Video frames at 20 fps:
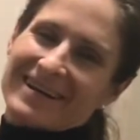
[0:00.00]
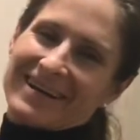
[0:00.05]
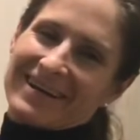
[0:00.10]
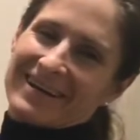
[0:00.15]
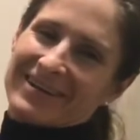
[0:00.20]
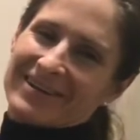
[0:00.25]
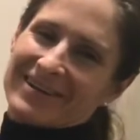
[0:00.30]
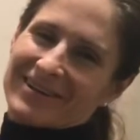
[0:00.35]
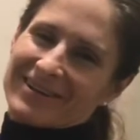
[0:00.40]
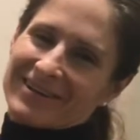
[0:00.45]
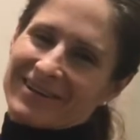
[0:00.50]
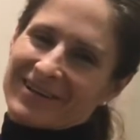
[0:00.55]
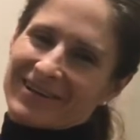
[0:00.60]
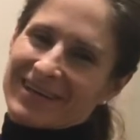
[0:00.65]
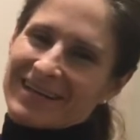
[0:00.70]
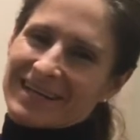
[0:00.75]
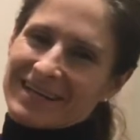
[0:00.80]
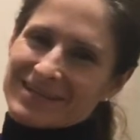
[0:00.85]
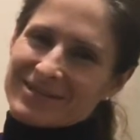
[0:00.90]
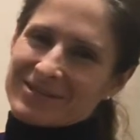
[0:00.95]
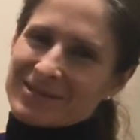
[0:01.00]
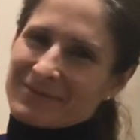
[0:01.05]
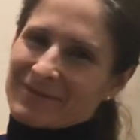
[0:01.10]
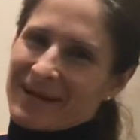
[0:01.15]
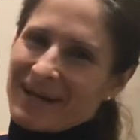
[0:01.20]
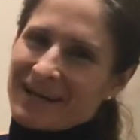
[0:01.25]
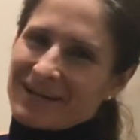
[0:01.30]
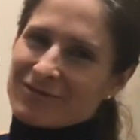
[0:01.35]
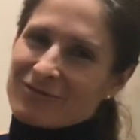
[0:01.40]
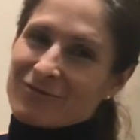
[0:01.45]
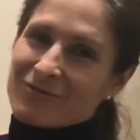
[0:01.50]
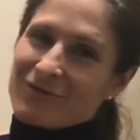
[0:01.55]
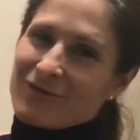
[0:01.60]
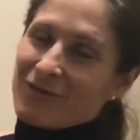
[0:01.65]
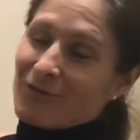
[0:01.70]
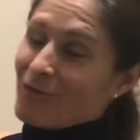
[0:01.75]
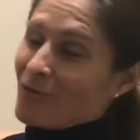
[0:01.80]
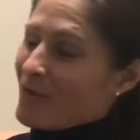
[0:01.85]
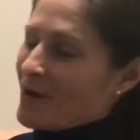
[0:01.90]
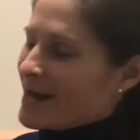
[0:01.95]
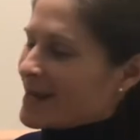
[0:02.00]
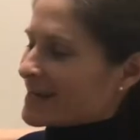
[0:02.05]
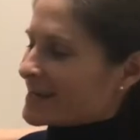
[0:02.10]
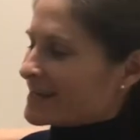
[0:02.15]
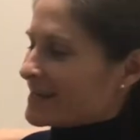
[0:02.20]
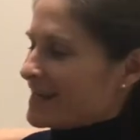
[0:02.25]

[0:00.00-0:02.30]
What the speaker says: you know, some kind of wine